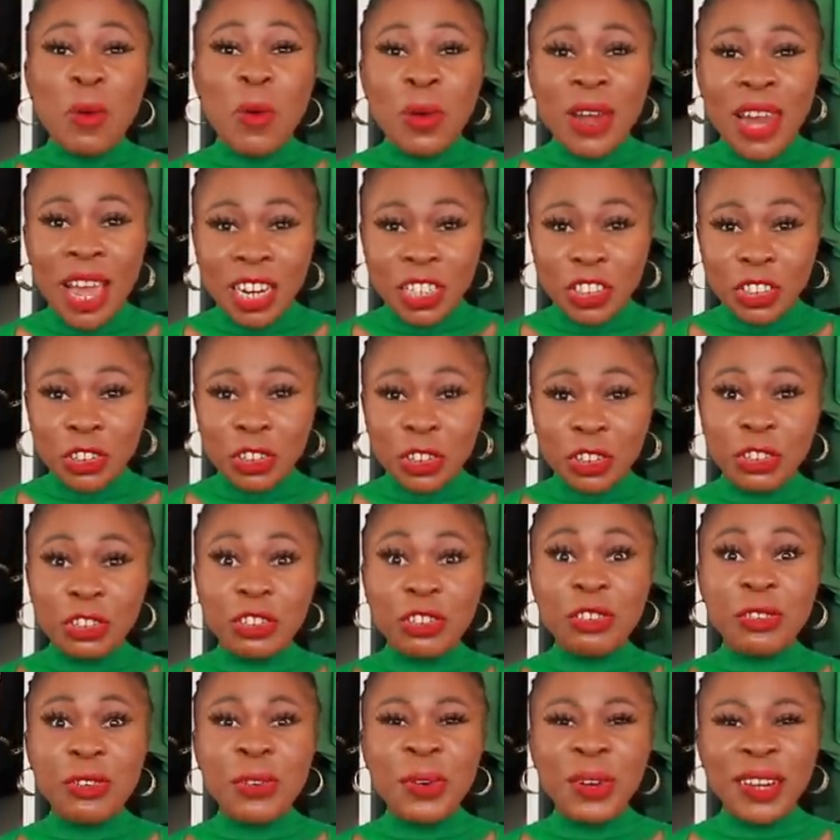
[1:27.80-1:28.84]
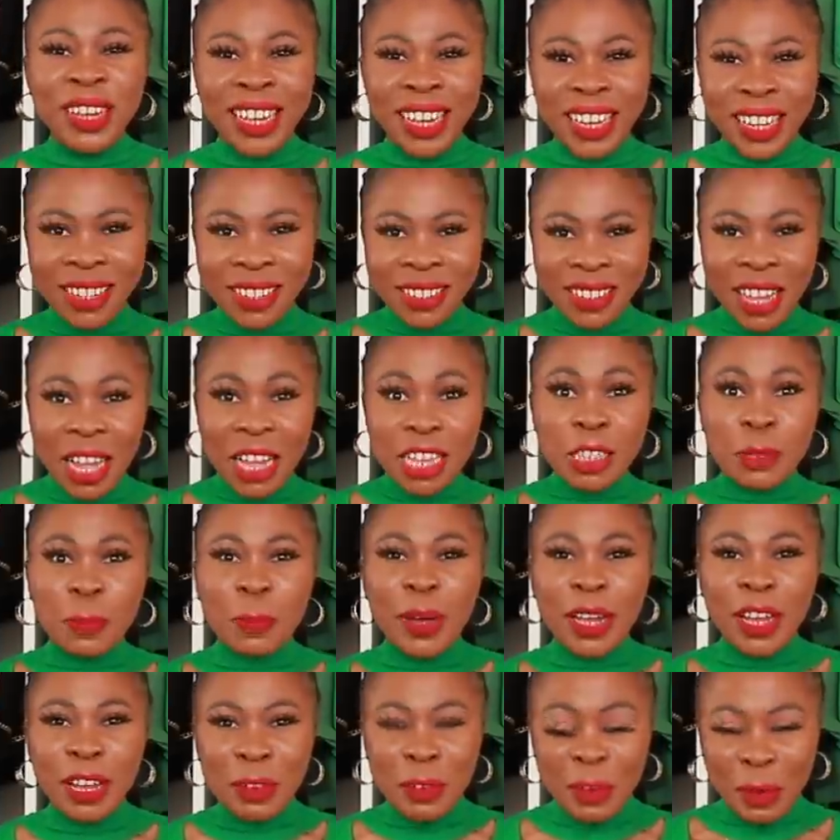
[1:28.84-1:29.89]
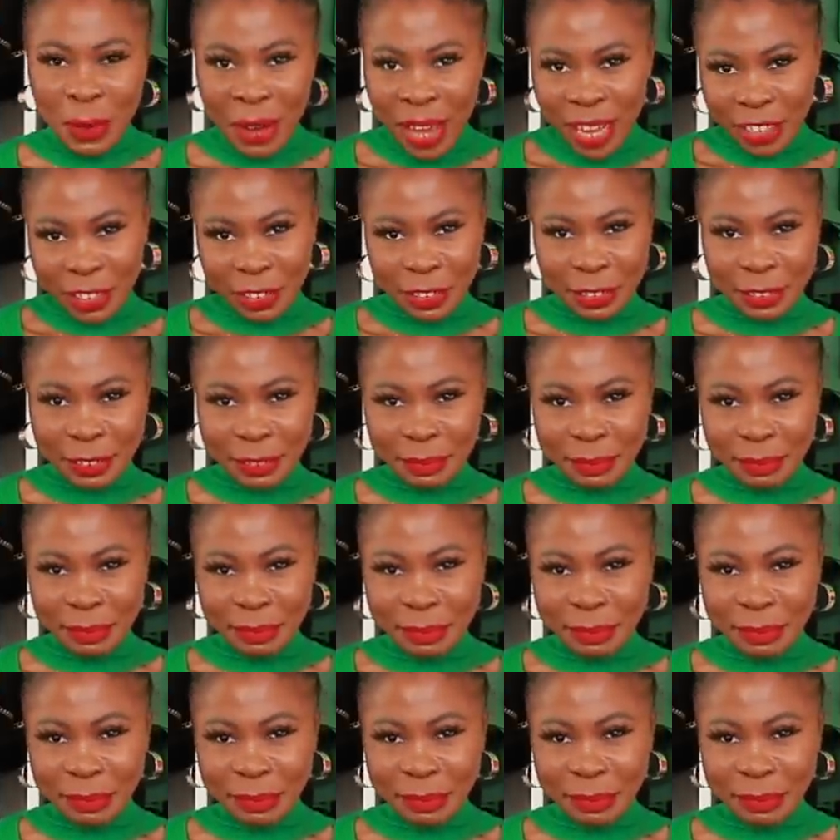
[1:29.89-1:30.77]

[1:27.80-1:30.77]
collection, New in spring collection.